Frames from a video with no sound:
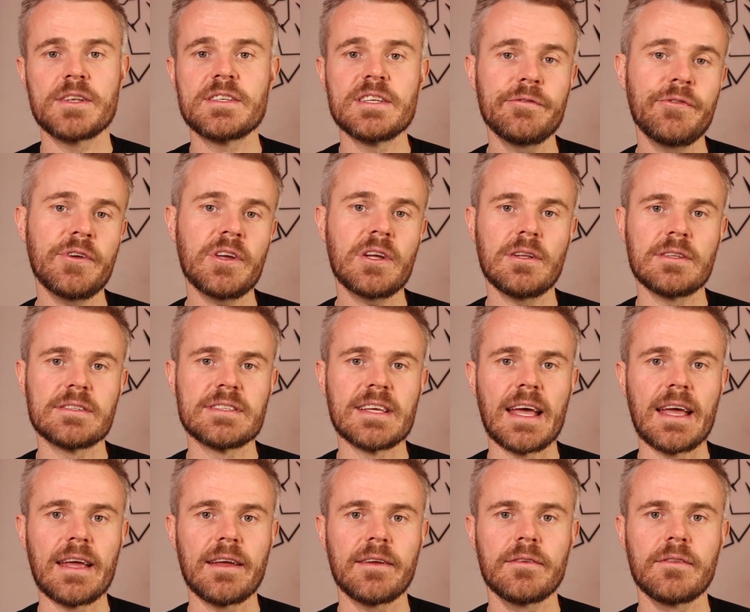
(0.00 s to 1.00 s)
a difficult
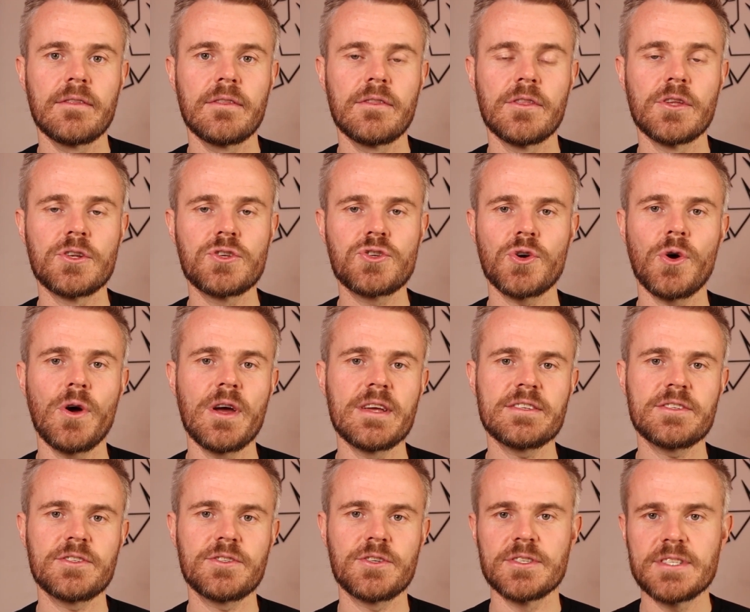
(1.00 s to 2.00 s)
day, the
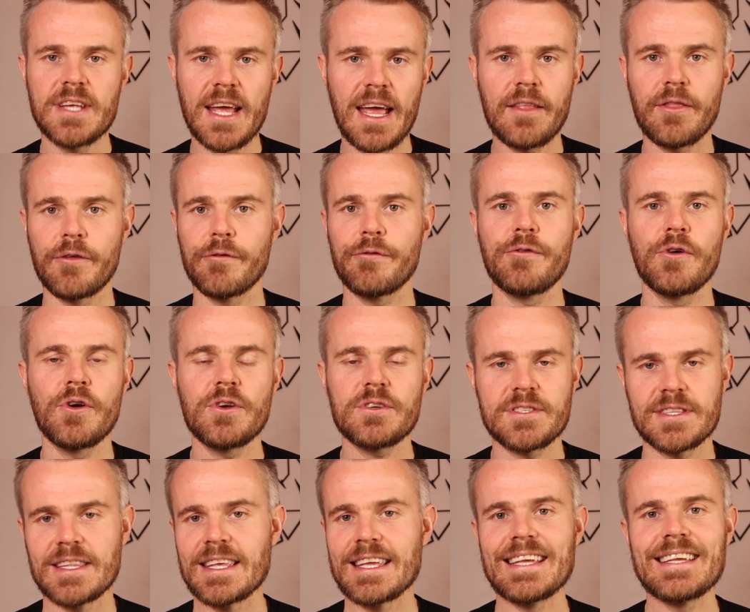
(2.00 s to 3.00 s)
choice to take
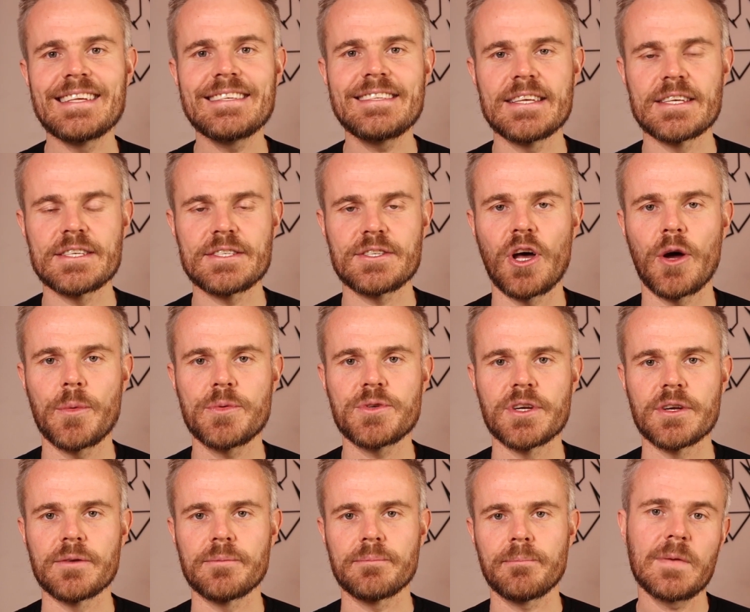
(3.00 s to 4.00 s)
the easiest
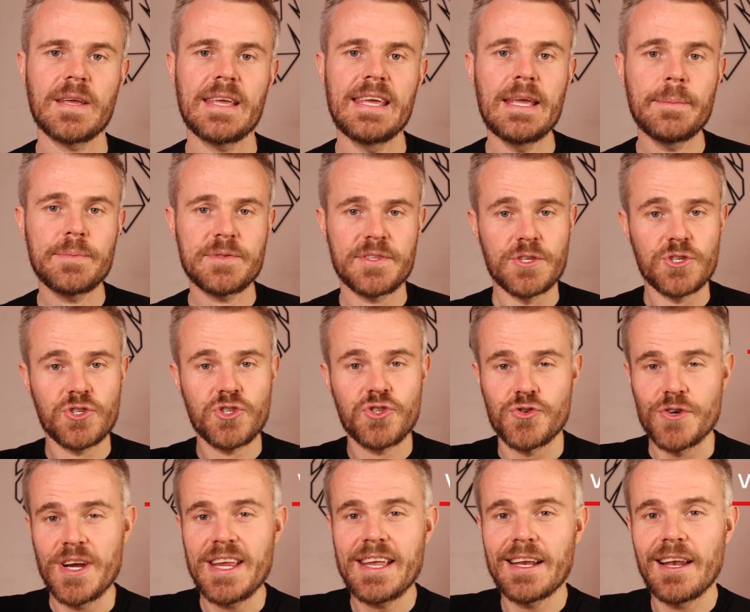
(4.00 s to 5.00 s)
option keeps the
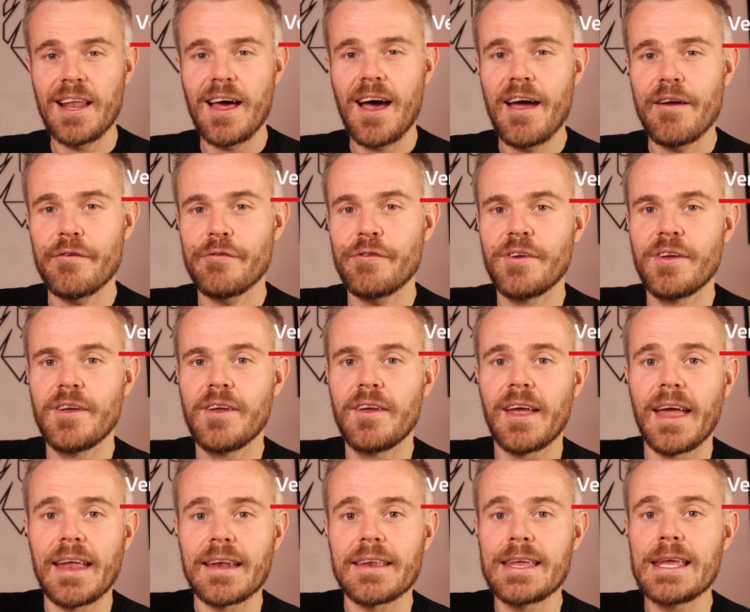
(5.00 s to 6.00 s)
streak alive
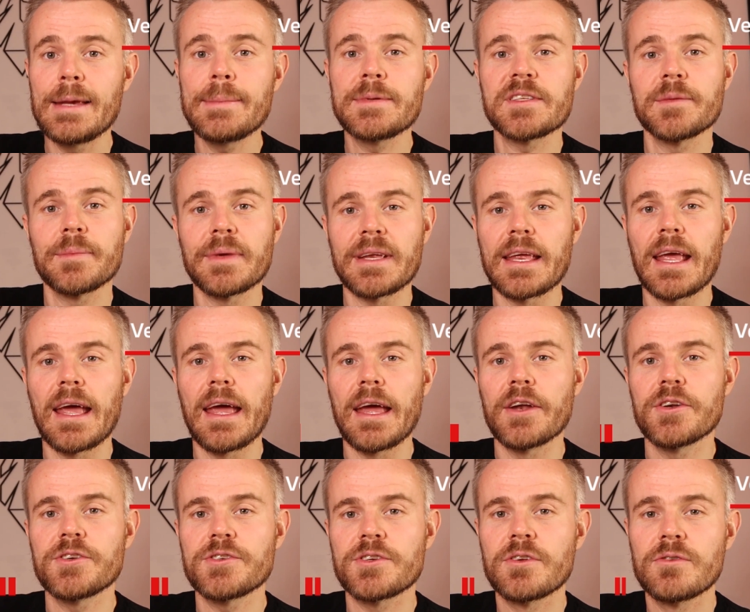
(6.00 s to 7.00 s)
and keeps them
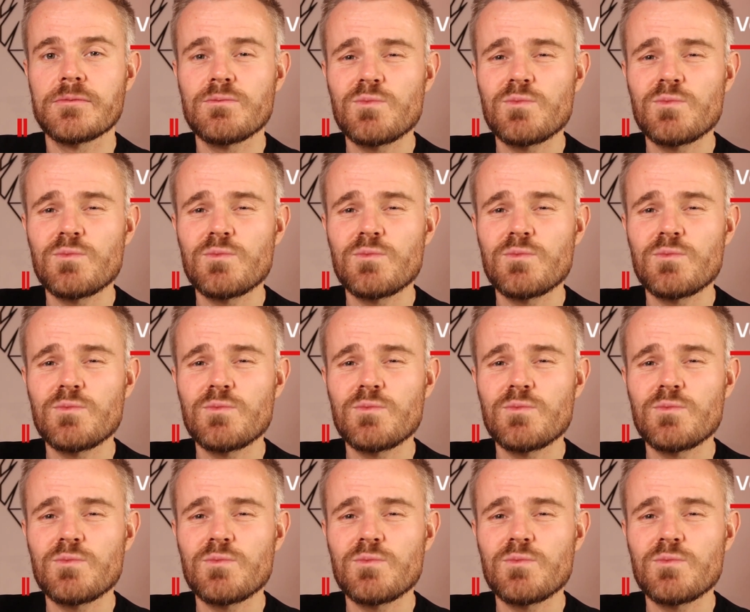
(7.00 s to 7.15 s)
engaged.